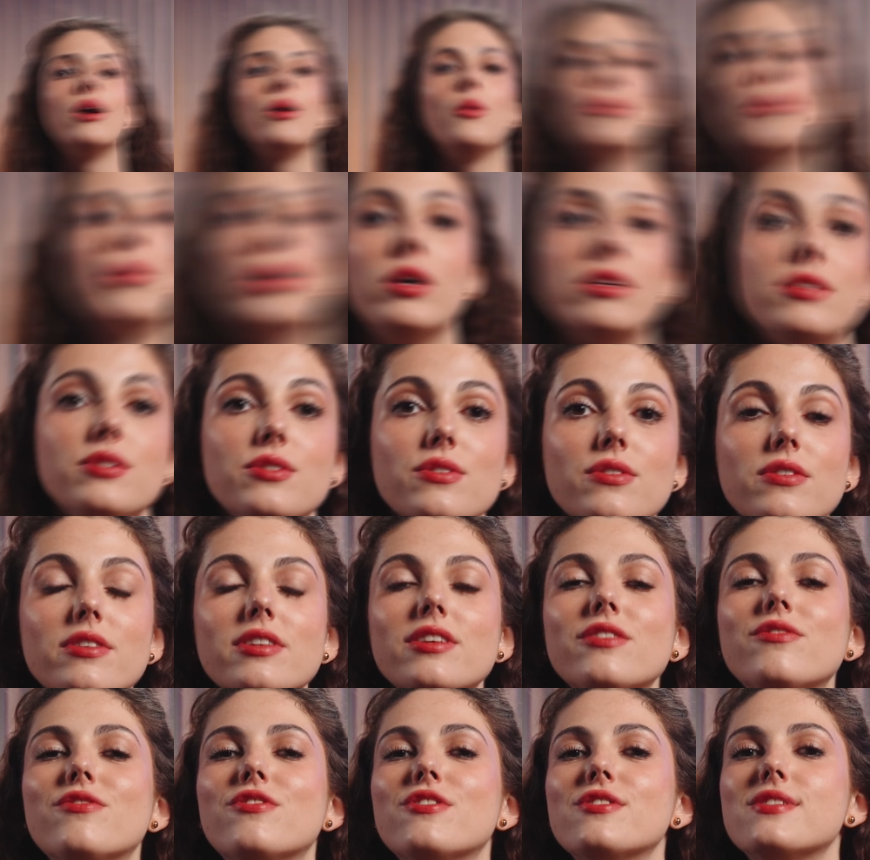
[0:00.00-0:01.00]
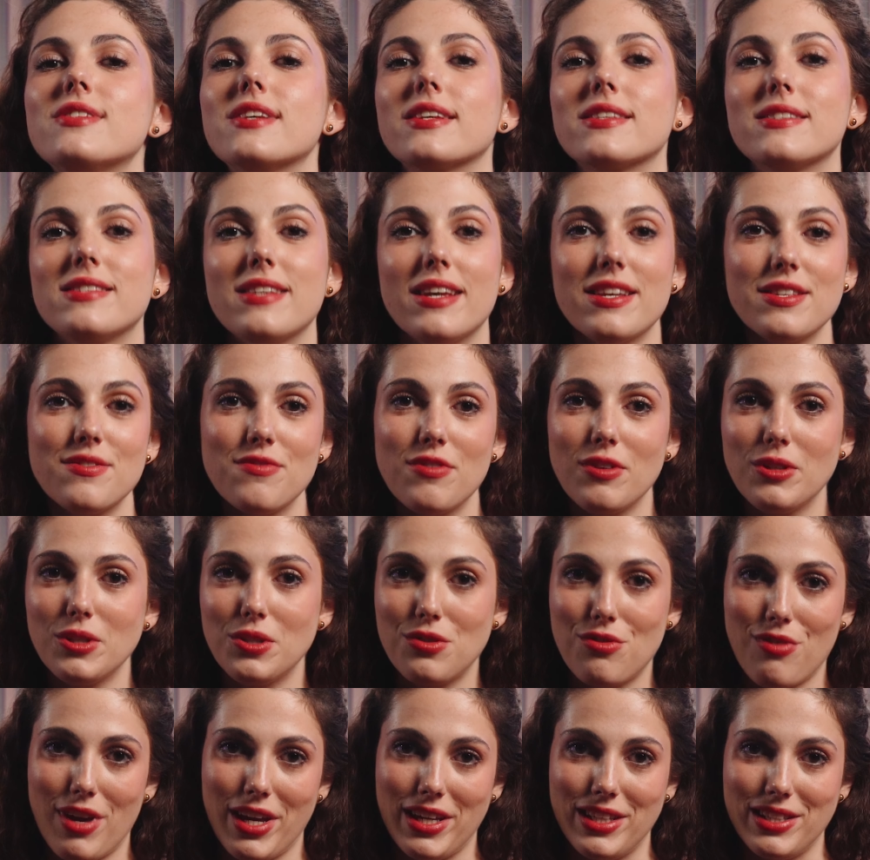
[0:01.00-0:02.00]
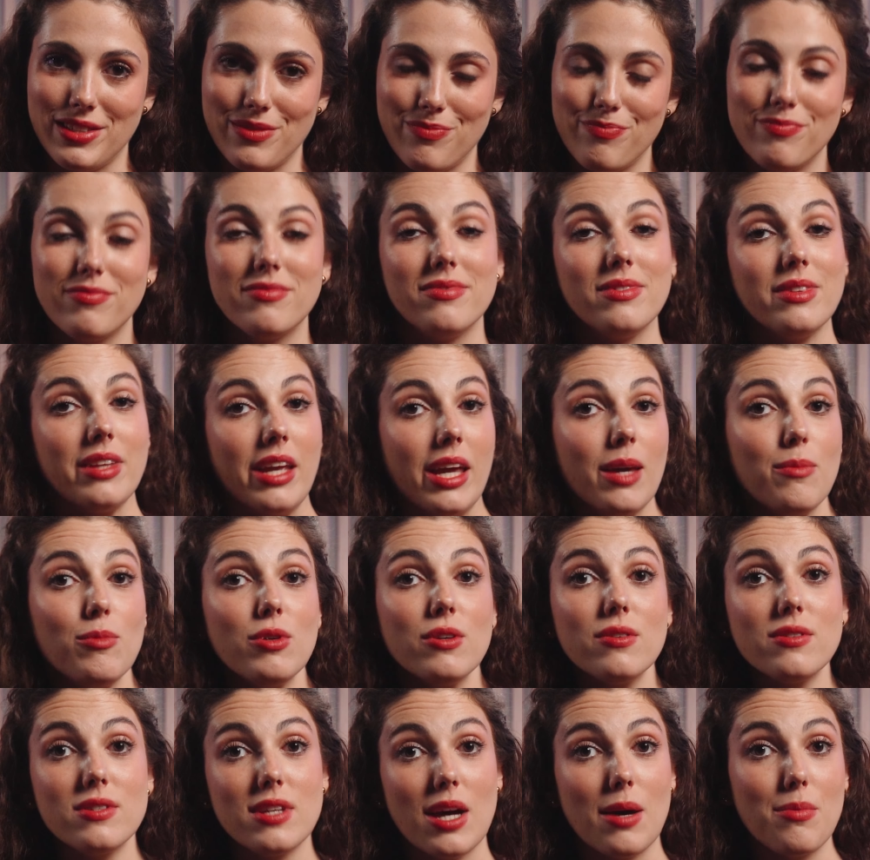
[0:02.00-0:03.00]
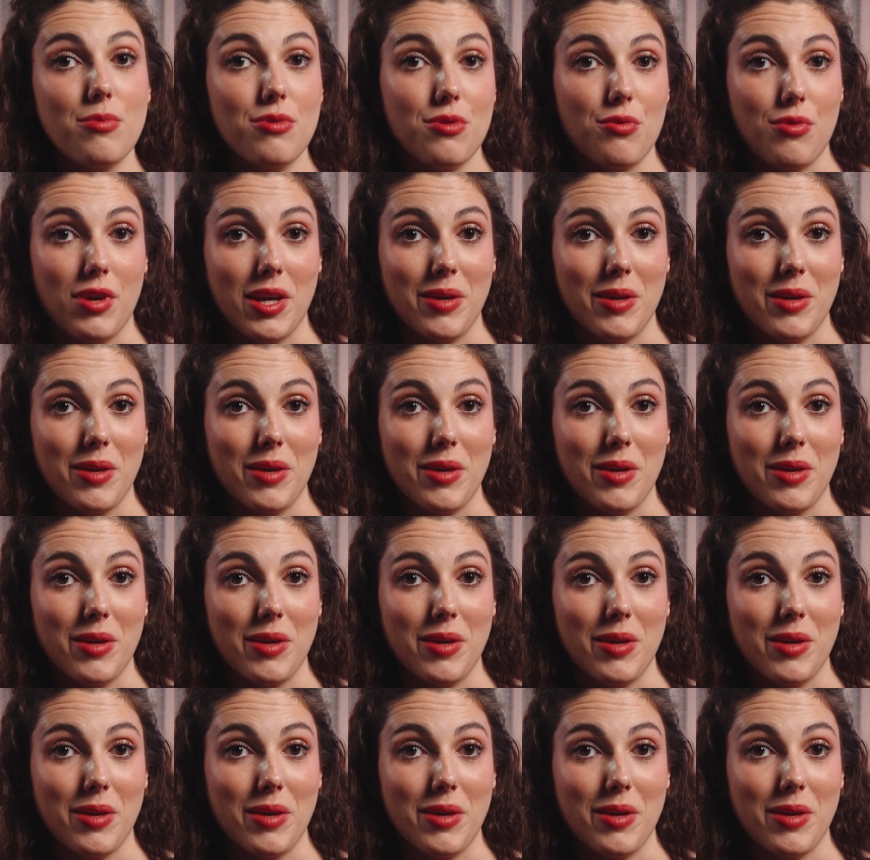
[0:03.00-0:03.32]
What do you need for successful trading? Name your top 3.